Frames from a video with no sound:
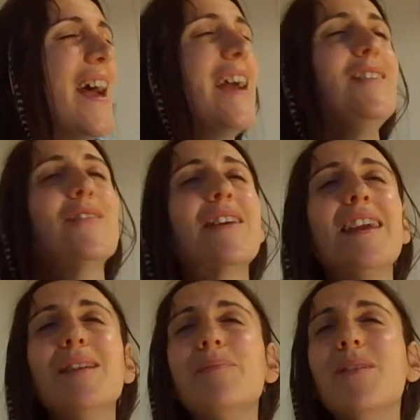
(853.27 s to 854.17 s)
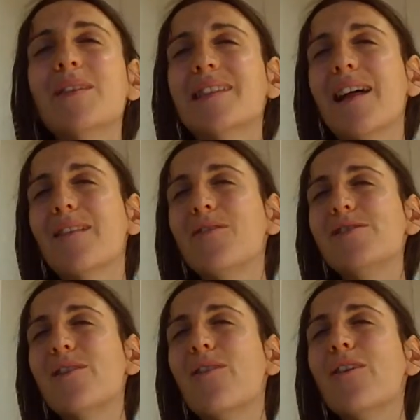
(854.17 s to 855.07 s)
And you keep yourself
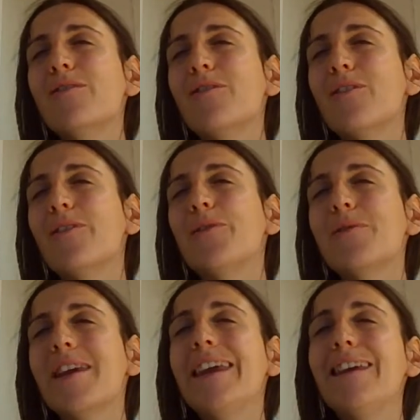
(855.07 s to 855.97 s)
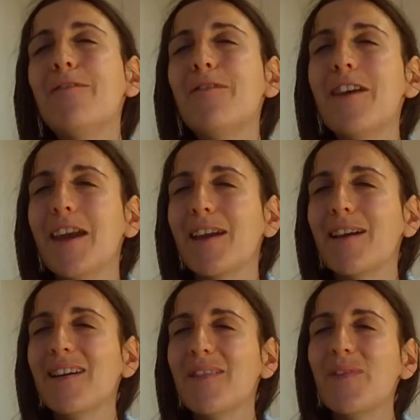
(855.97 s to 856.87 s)
joyful through
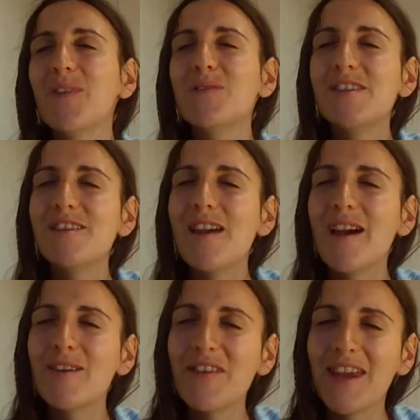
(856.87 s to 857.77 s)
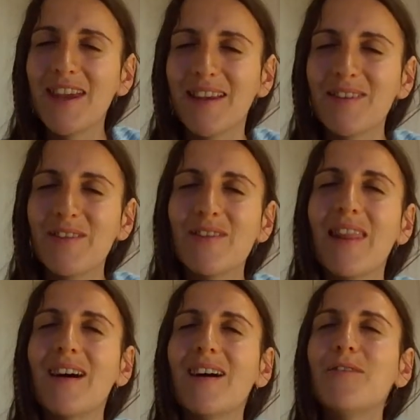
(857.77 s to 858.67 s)
giving, through sharing, through
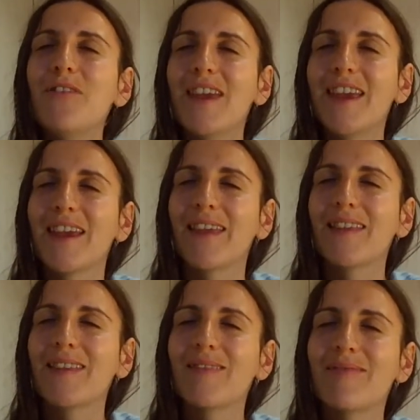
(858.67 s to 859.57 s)
loving.